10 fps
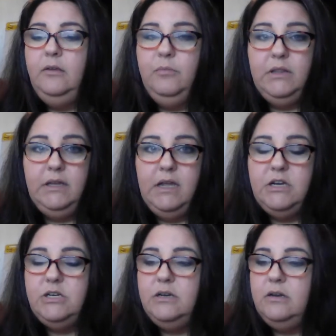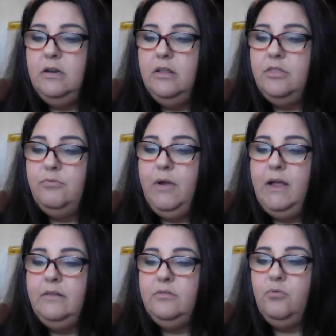humiliation,
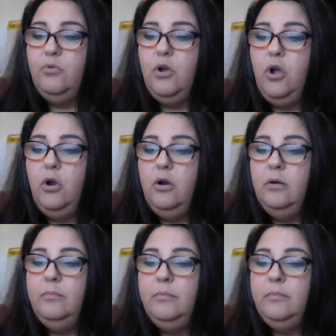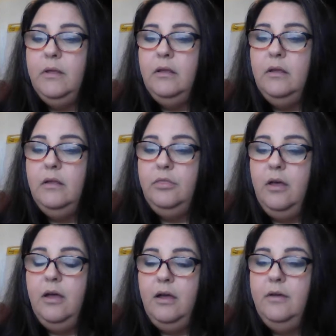threats or harm,
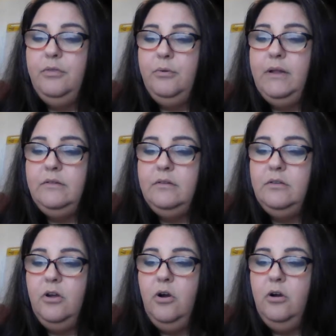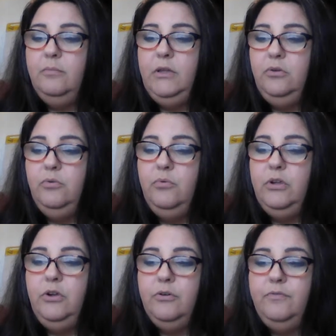of threats to harm you,
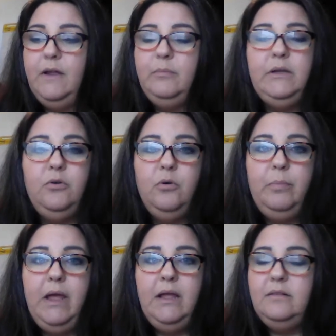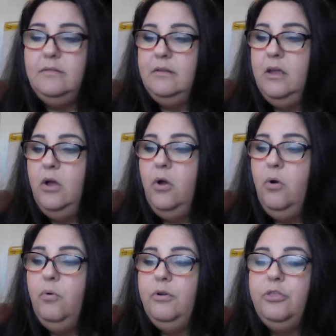your family, or pets,
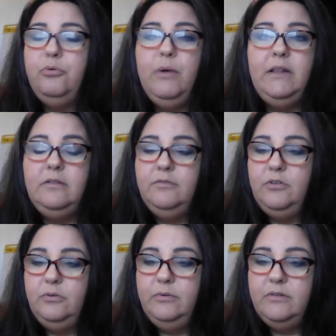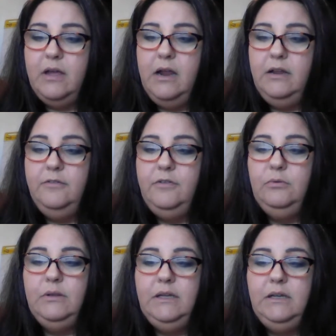or threats of suicide if
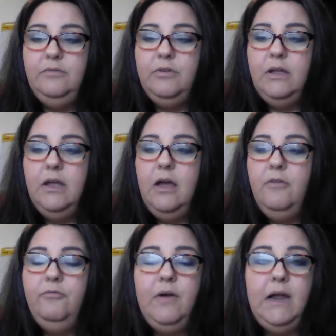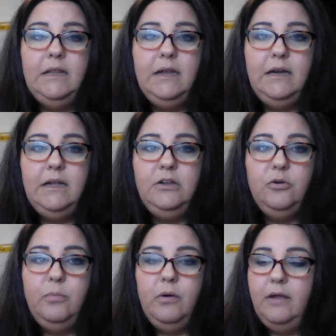you leave, violating
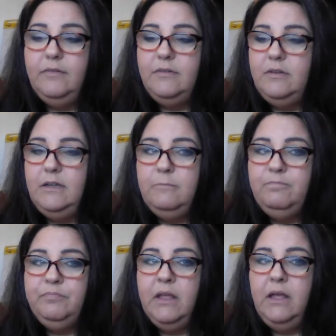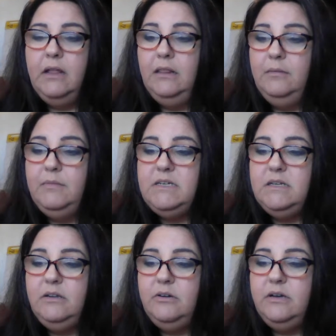your privacy,
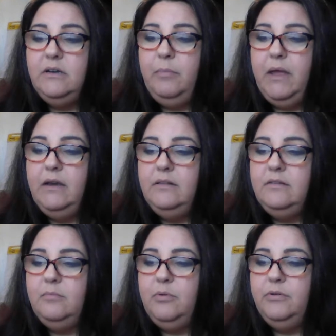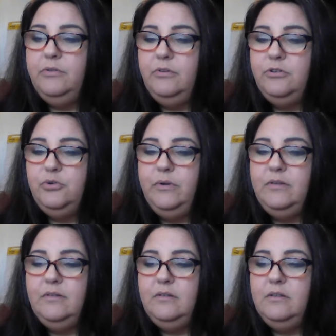limiting your independence and personal
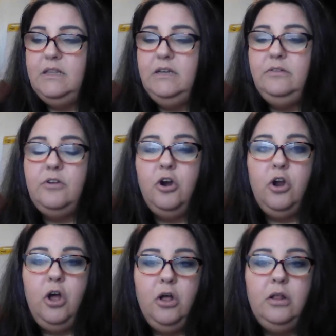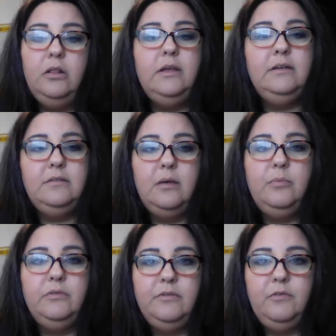choices. These are all
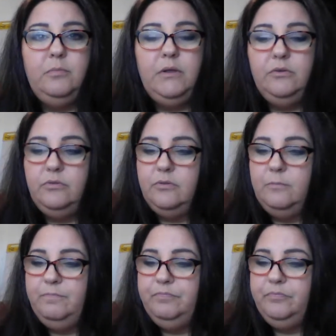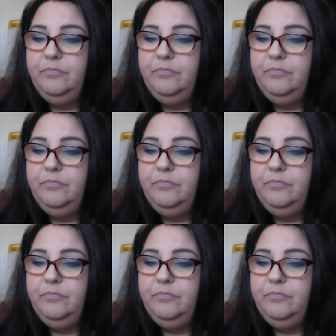examples of abuse.